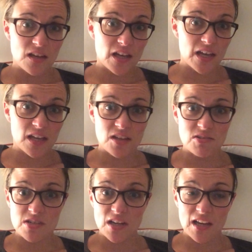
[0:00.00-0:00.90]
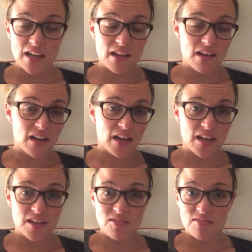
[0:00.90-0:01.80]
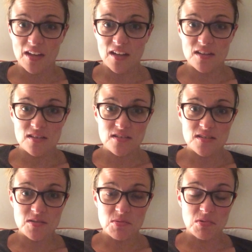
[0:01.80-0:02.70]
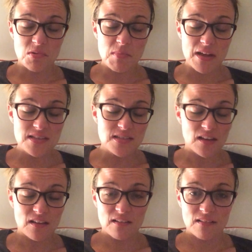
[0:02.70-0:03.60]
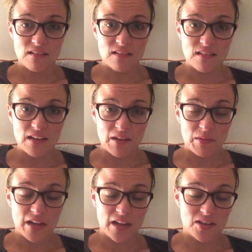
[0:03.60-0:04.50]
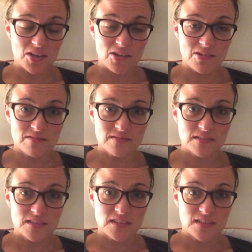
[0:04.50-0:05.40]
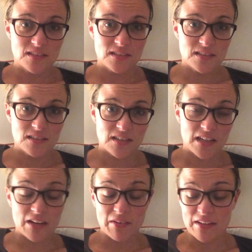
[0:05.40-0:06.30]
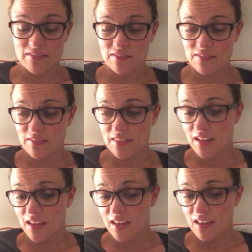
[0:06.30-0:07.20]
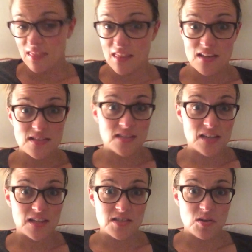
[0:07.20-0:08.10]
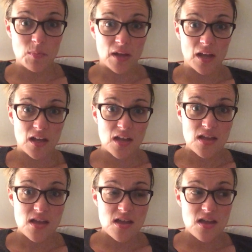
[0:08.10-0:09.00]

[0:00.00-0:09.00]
I hate you, jet lag. I hate you, Vegas. You were amazing, and now I hate you. Anyway, that's today's topic.